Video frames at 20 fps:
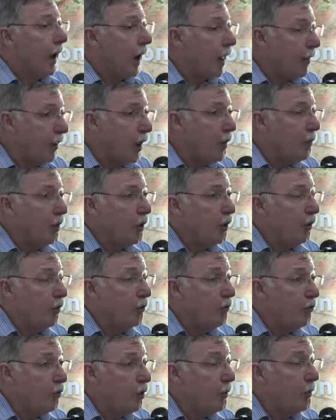and then when you
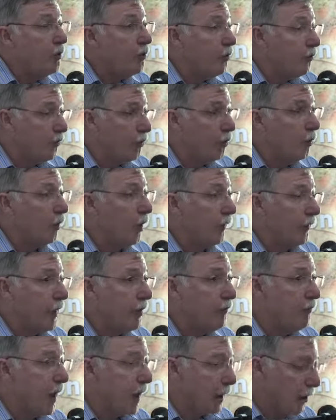consume it, you've still got
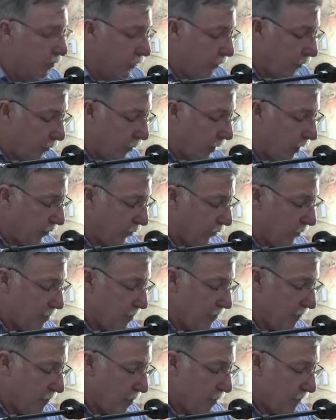the advantage of the rest.
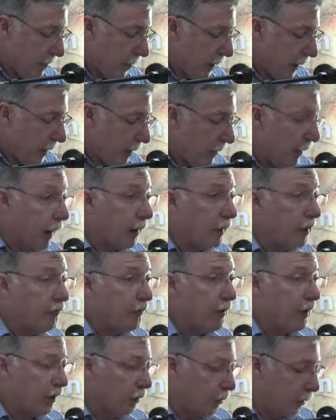Now,
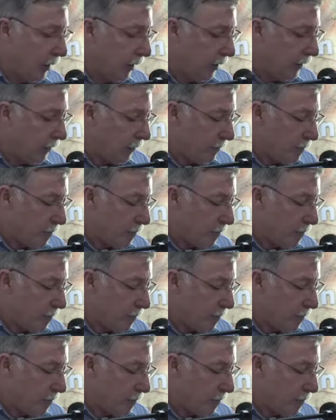lifting the wind.